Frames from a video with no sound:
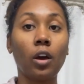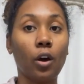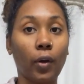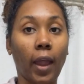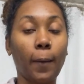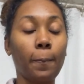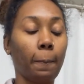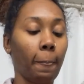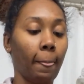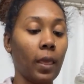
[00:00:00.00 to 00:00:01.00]
Okay,
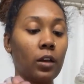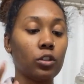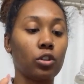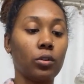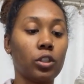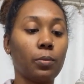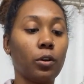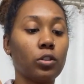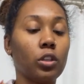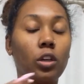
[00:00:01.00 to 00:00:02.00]
So it's
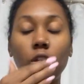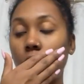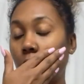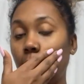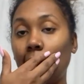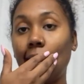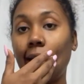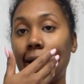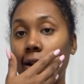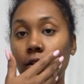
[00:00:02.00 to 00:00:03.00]
supposed to do my
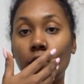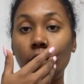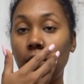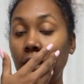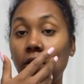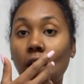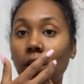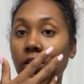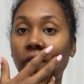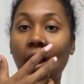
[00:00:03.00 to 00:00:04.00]
hair, to
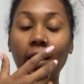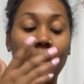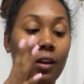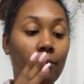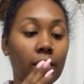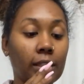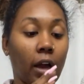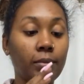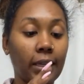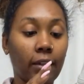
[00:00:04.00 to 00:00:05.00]
detoxify it, get my
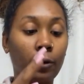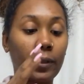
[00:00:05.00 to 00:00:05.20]
scalp together